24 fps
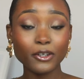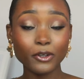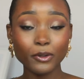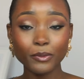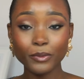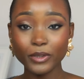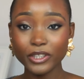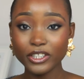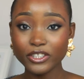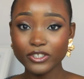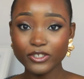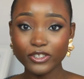
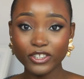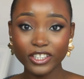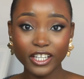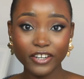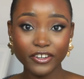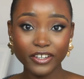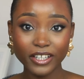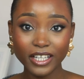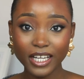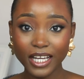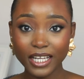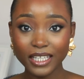accommodation
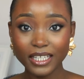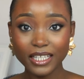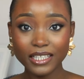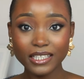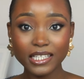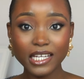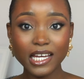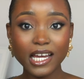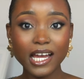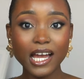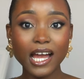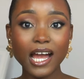here in
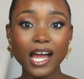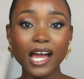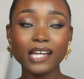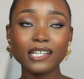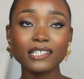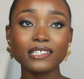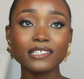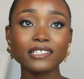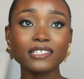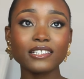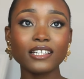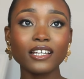Canada
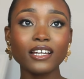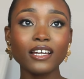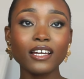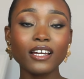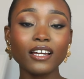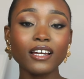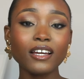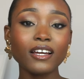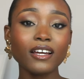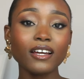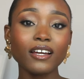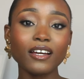and
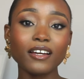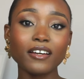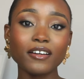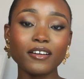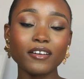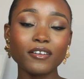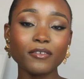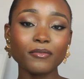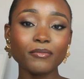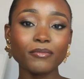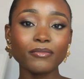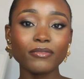
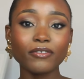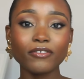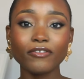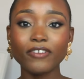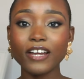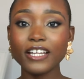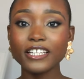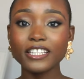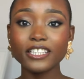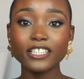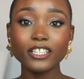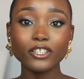
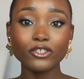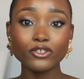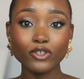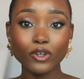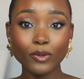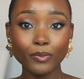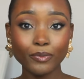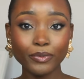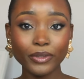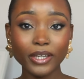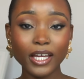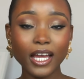finding a
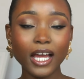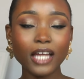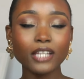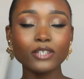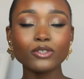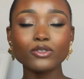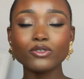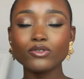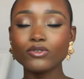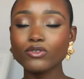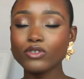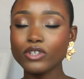job here,
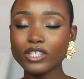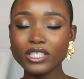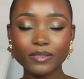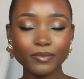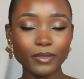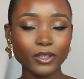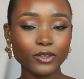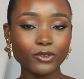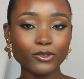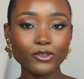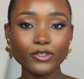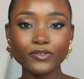and trust
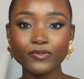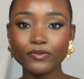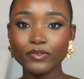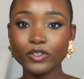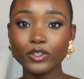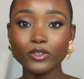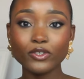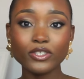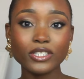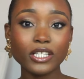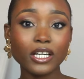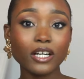me, those
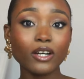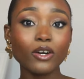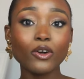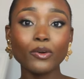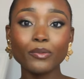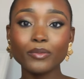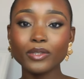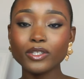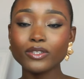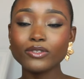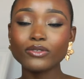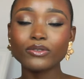videos are
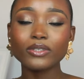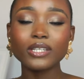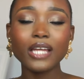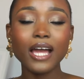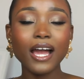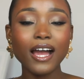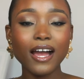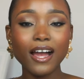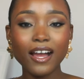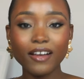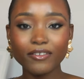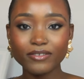coming soon
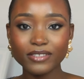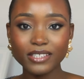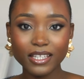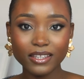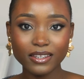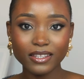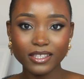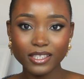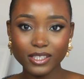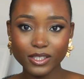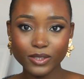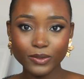
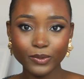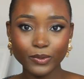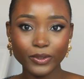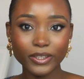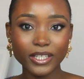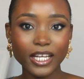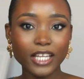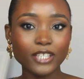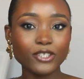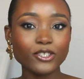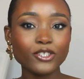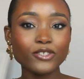after this
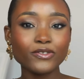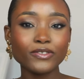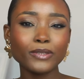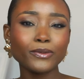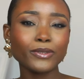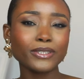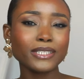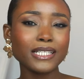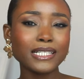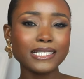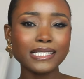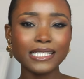one. I just really
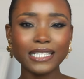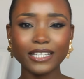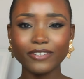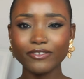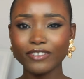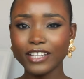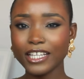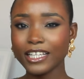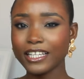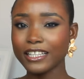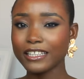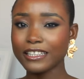wanted to give
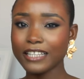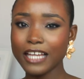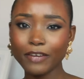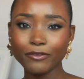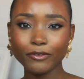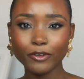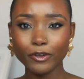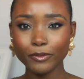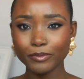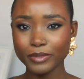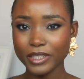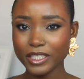like a
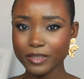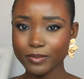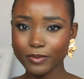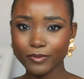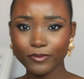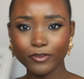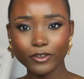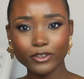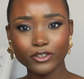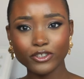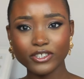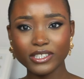live update
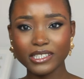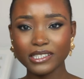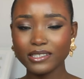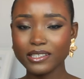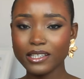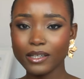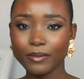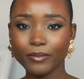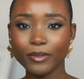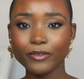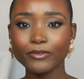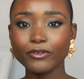
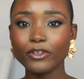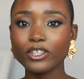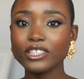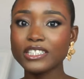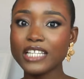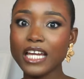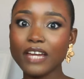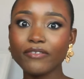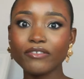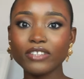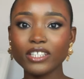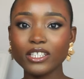before
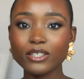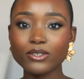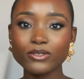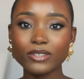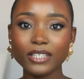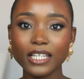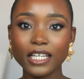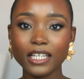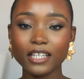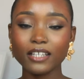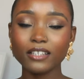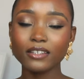diving
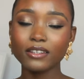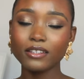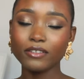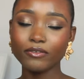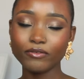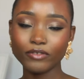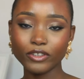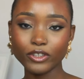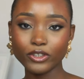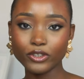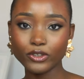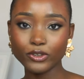into like the
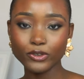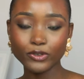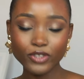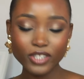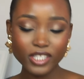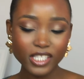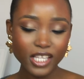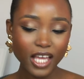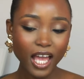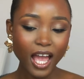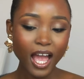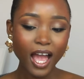
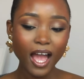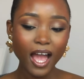videos.